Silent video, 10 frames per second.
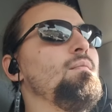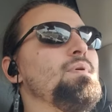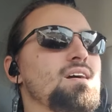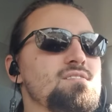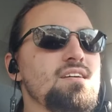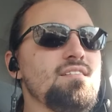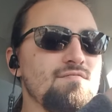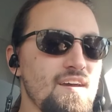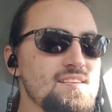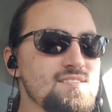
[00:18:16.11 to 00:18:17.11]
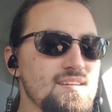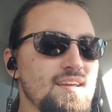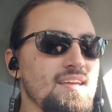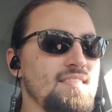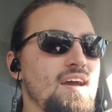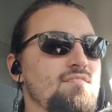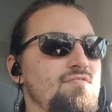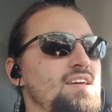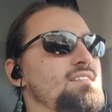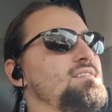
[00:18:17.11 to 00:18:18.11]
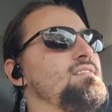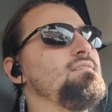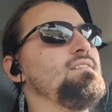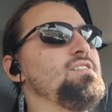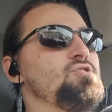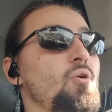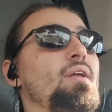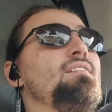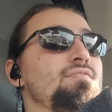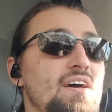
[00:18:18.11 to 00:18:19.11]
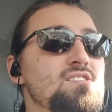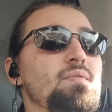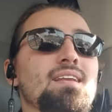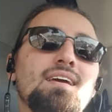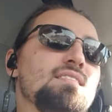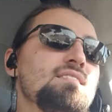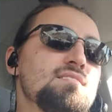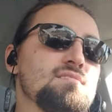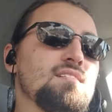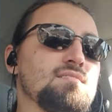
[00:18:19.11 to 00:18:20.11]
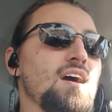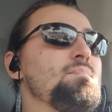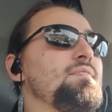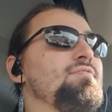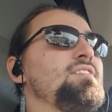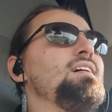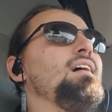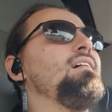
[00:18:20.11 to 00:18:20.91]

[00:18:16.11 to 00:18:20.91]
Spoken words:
because he invested in that feat, he showed investment in this type of thing.